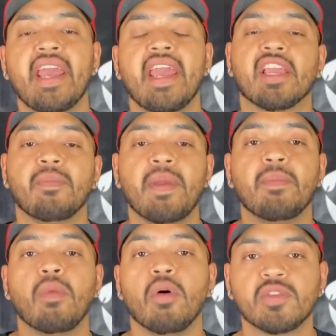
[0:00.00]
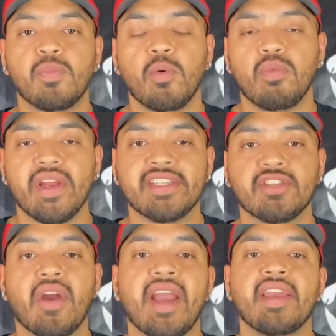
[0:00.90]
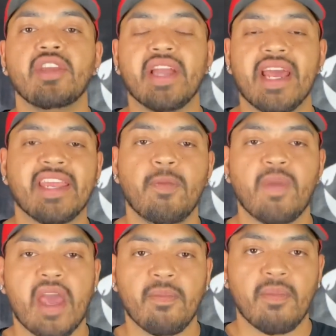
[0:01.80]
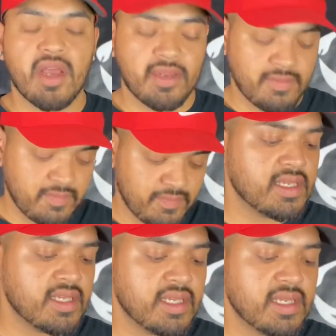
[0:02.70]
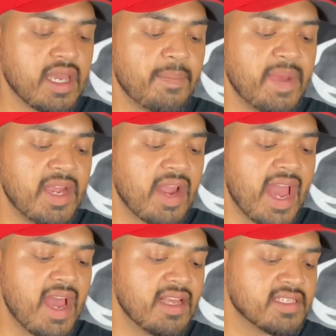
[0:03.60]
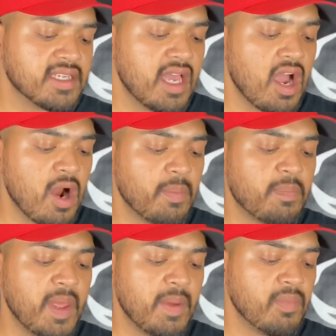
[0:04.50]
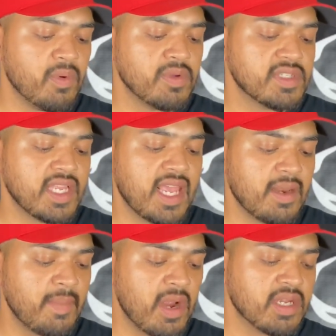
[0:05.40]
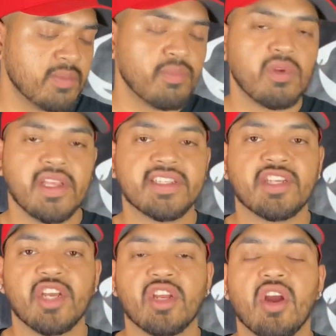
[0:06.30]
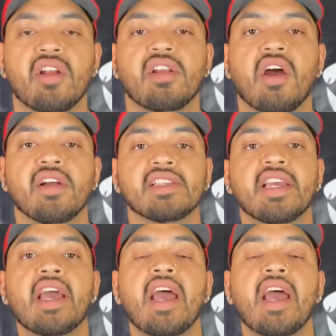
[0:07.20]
It could be multiple breeds, all right? You got to keep that in mind. Kabir asks, are Pit Bulls and American Bullies good guard dogs?